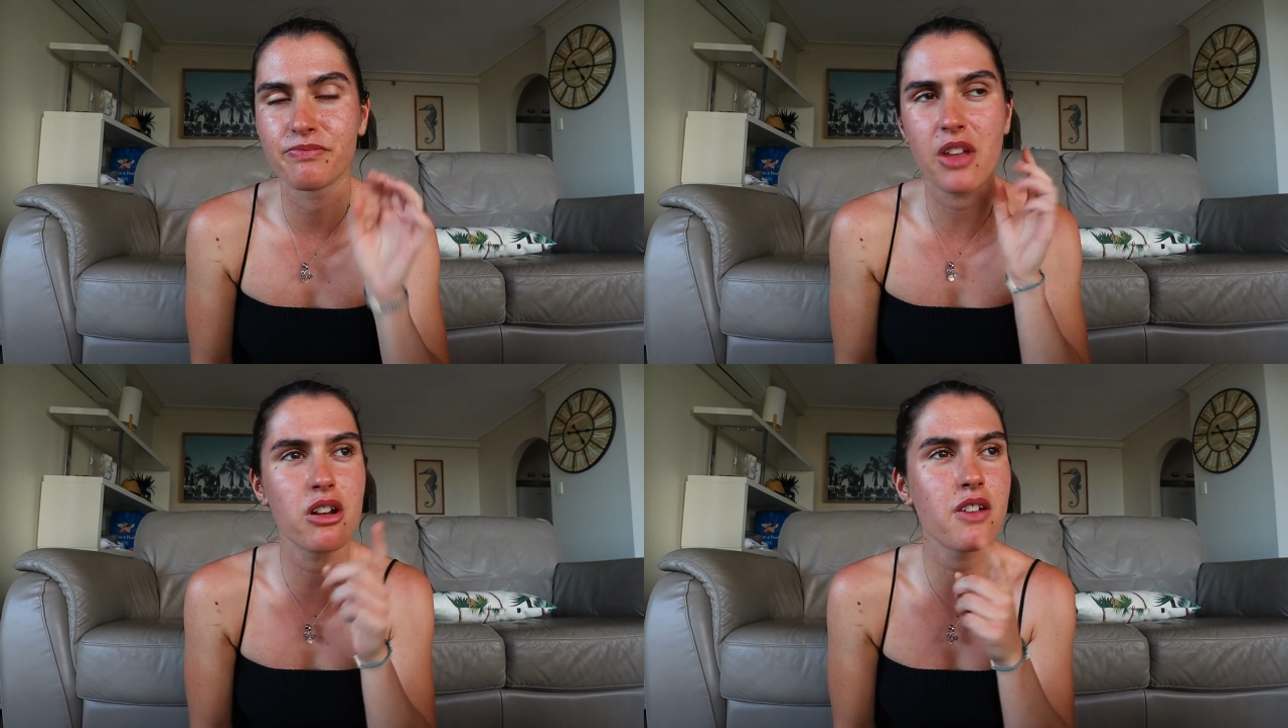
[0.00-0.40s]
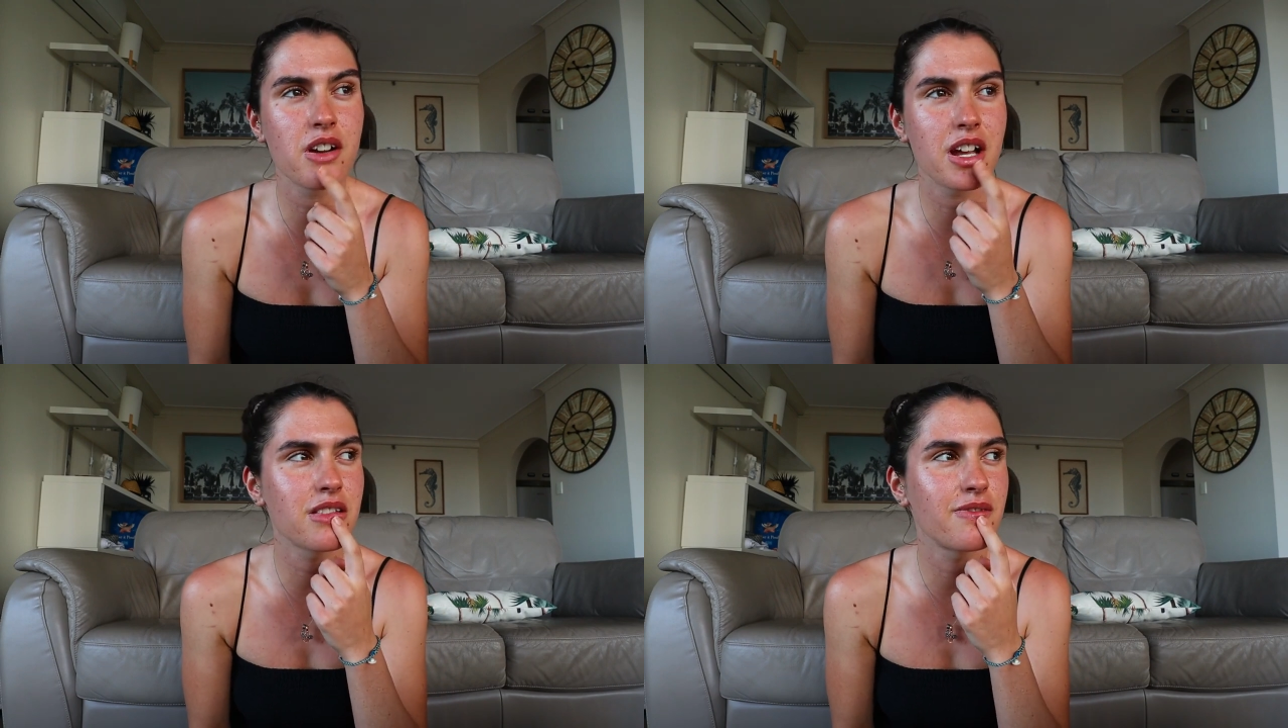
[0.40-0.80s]
I don't know
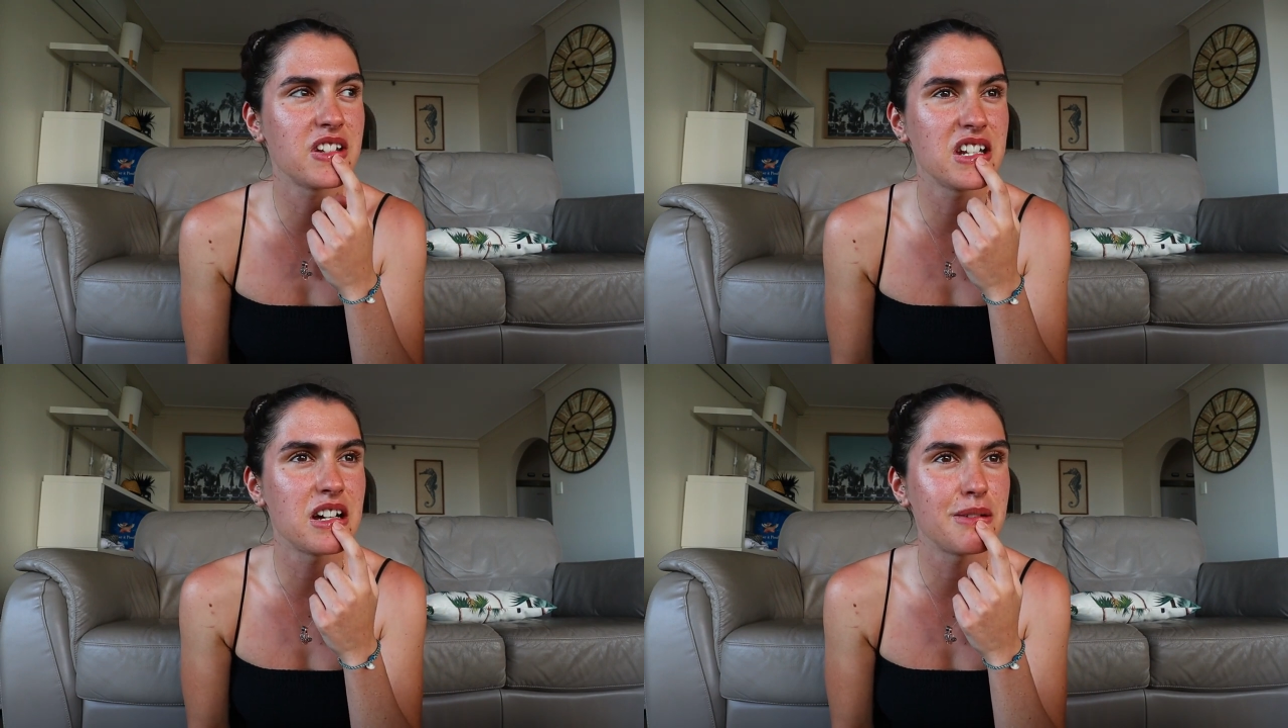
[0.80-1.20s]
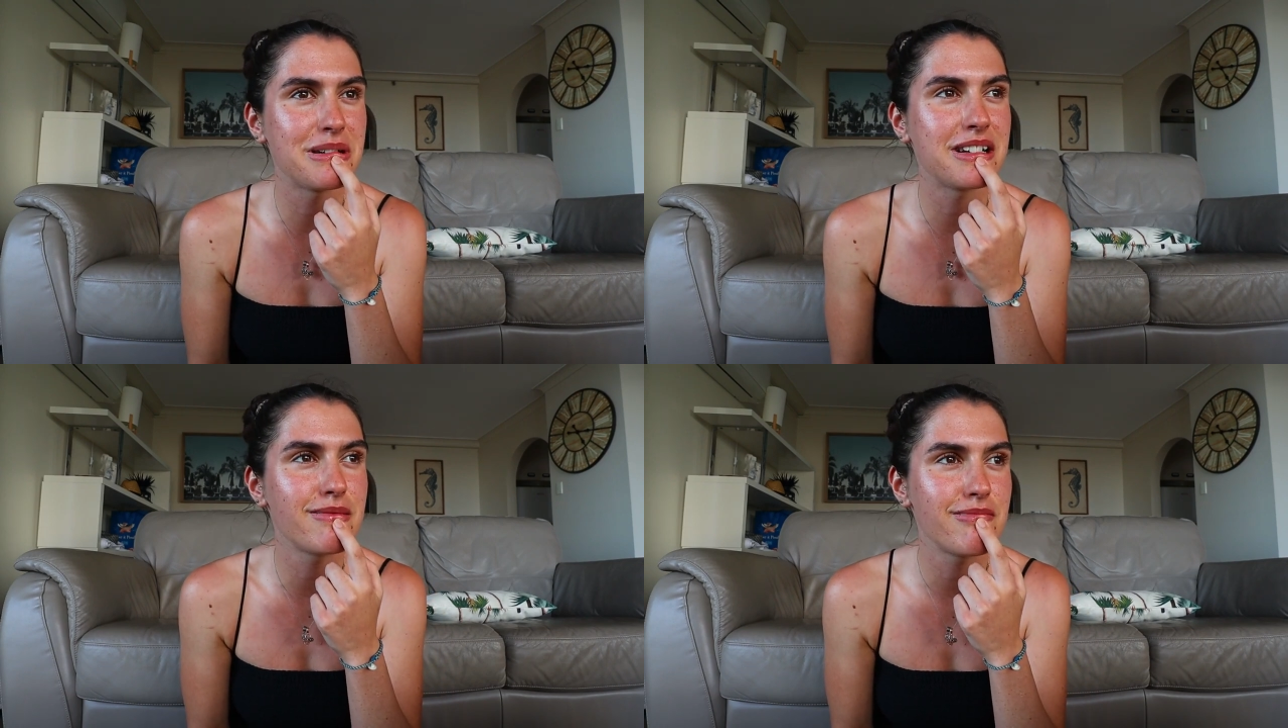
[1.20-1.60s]
if I'll get them for dinner,
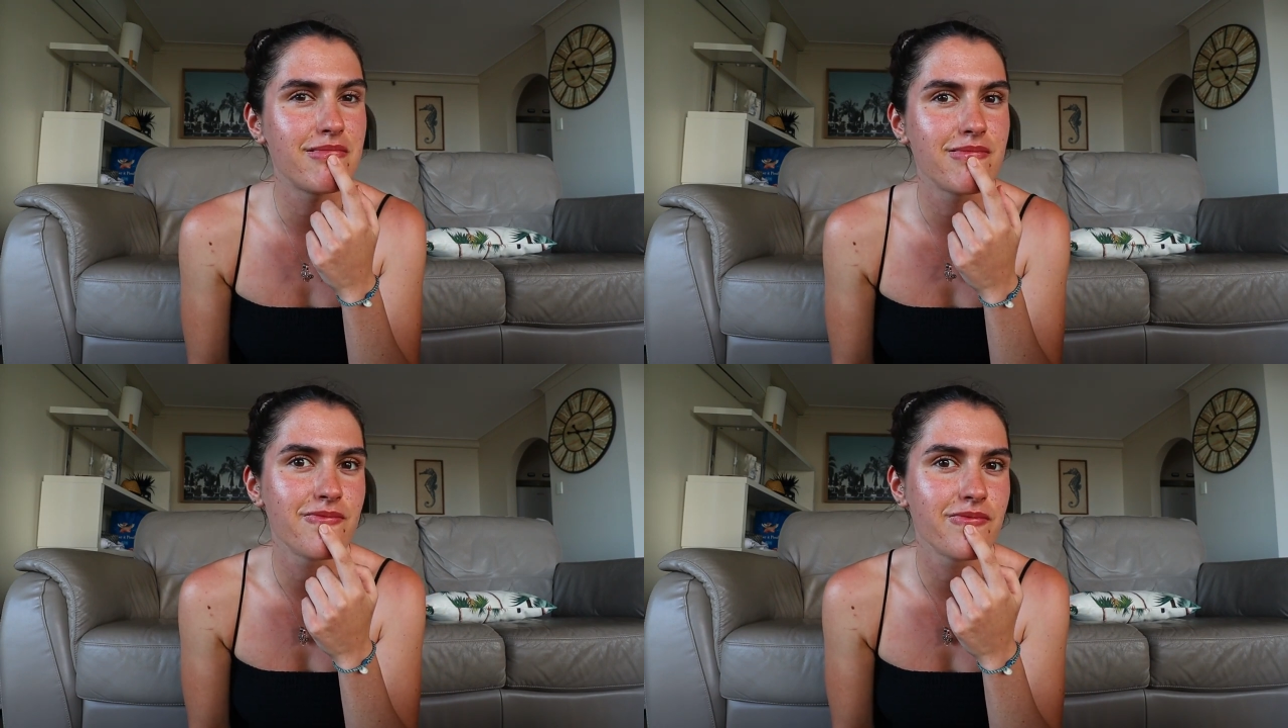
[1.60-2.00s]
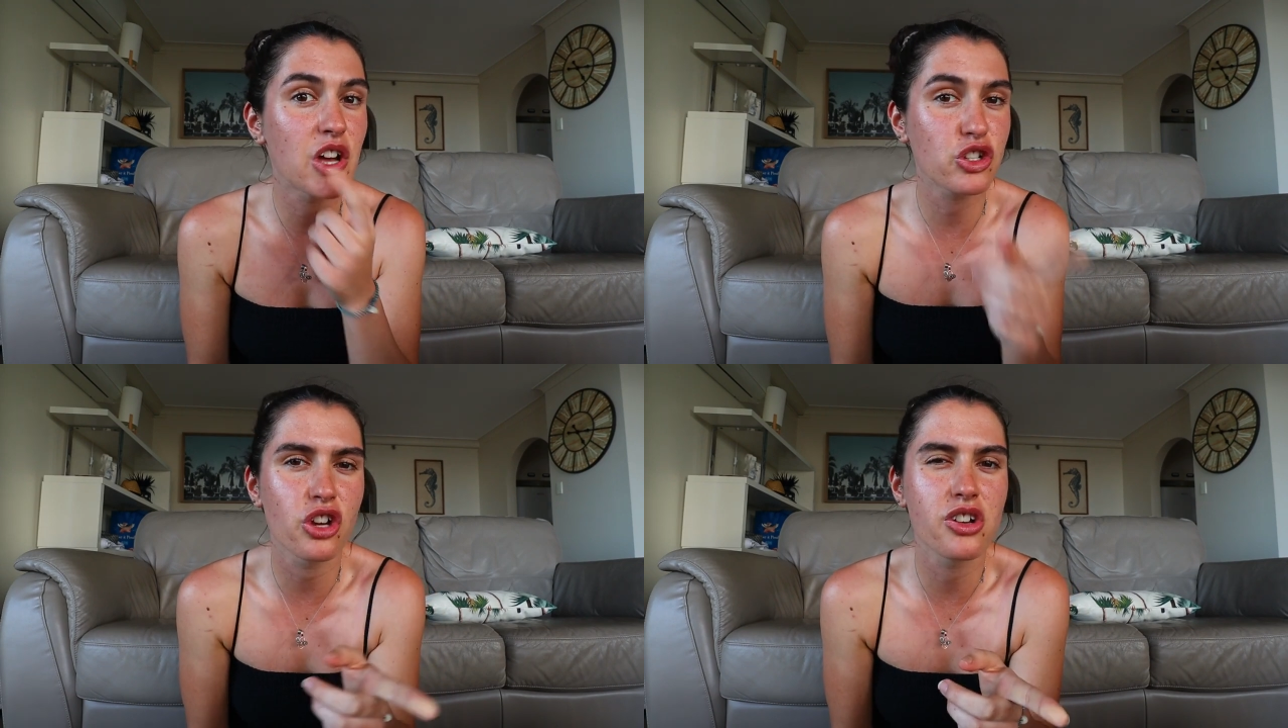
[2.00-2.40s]
but
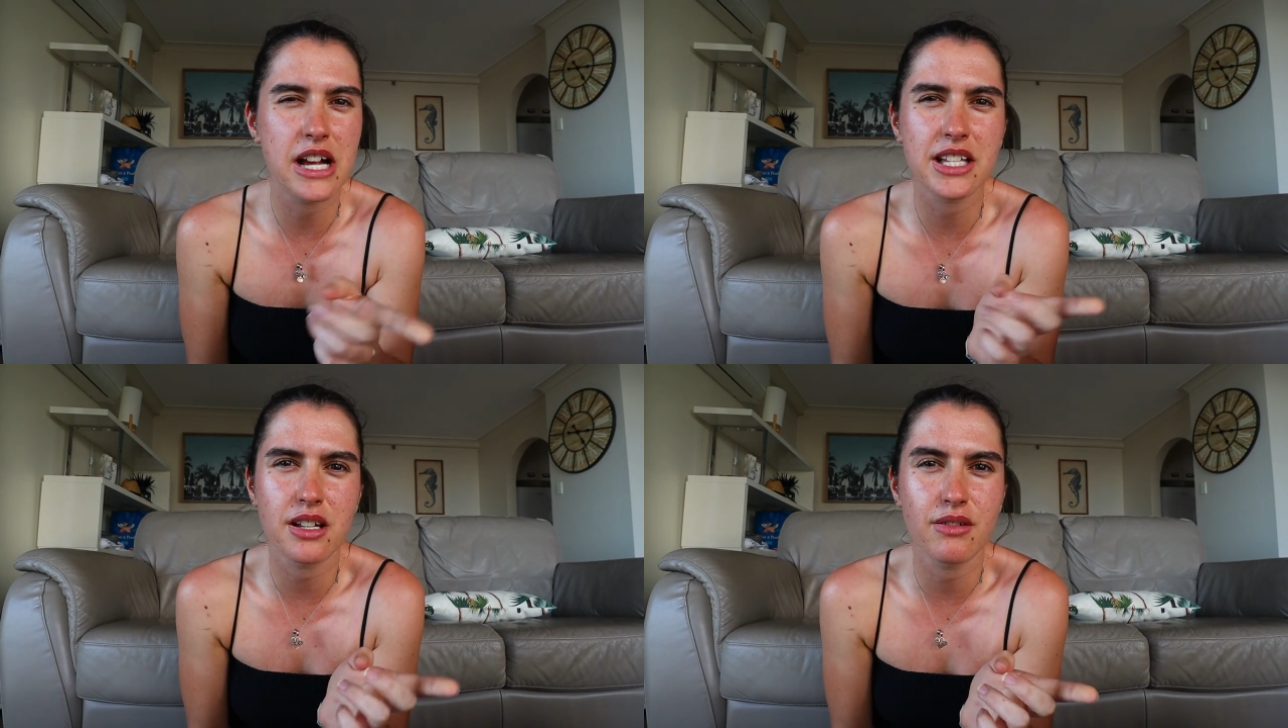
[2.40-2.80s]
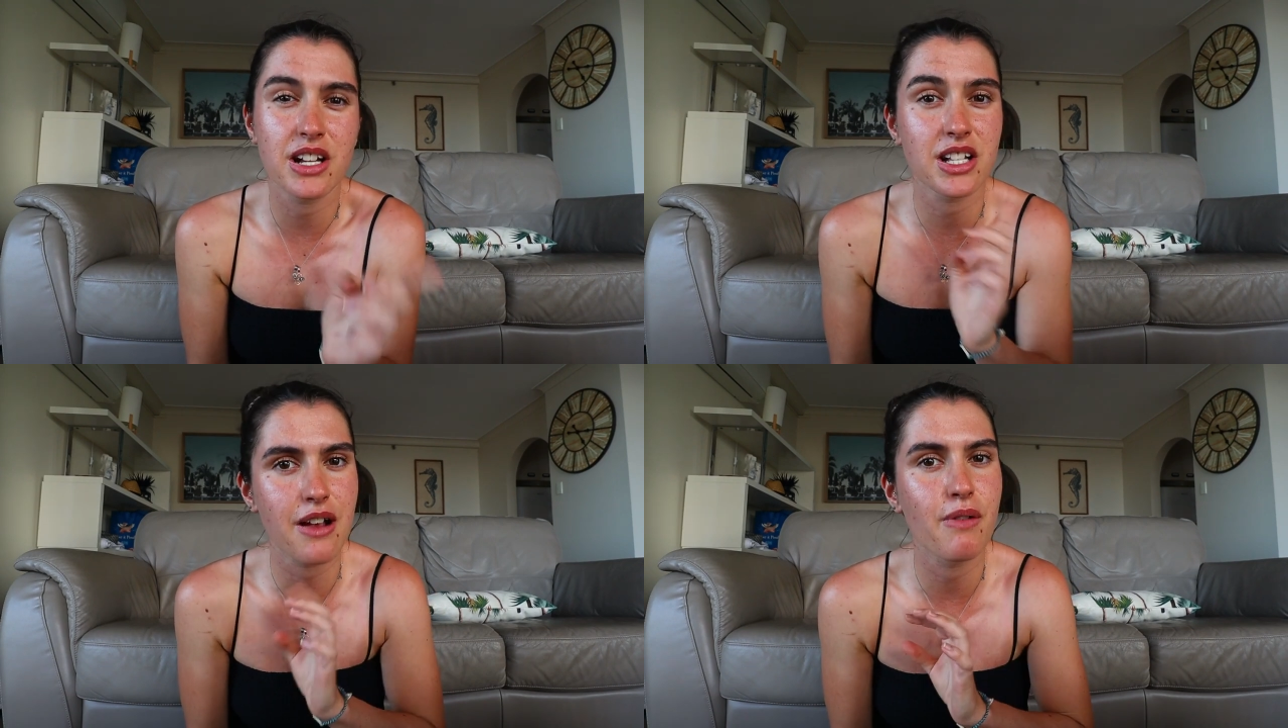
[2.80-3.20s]
I'll show you guys
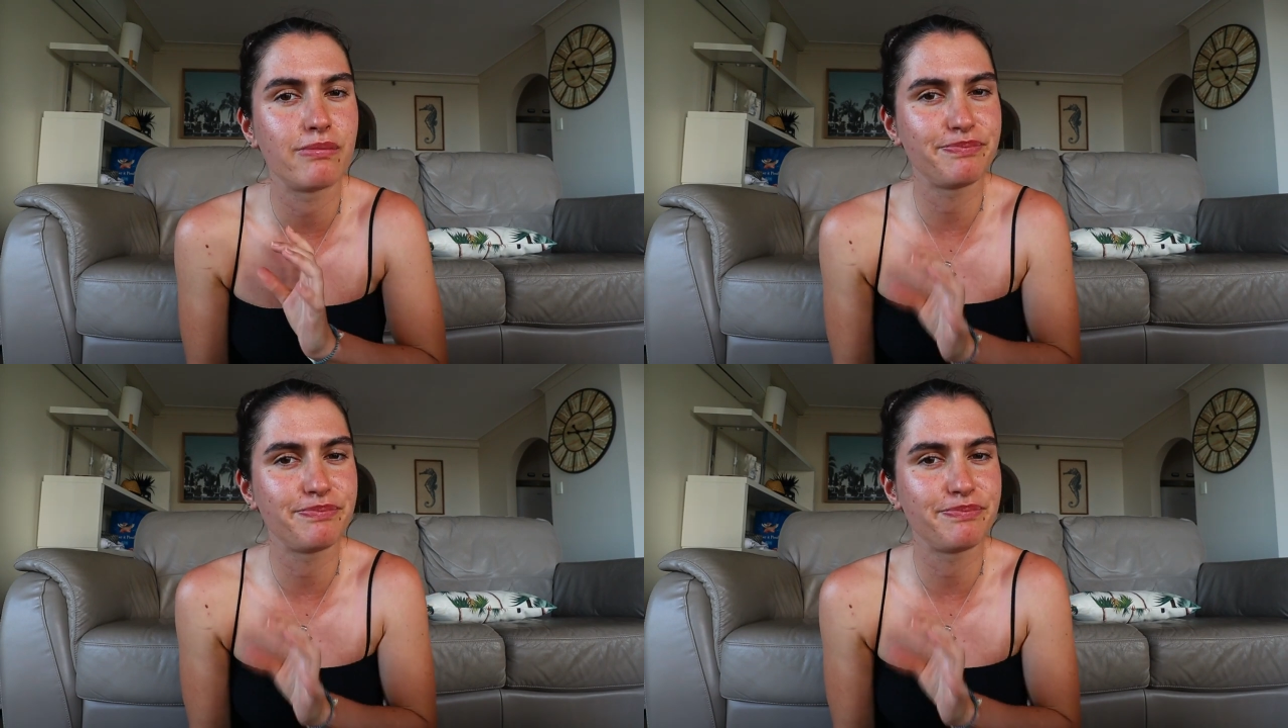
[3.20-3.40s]
anyways like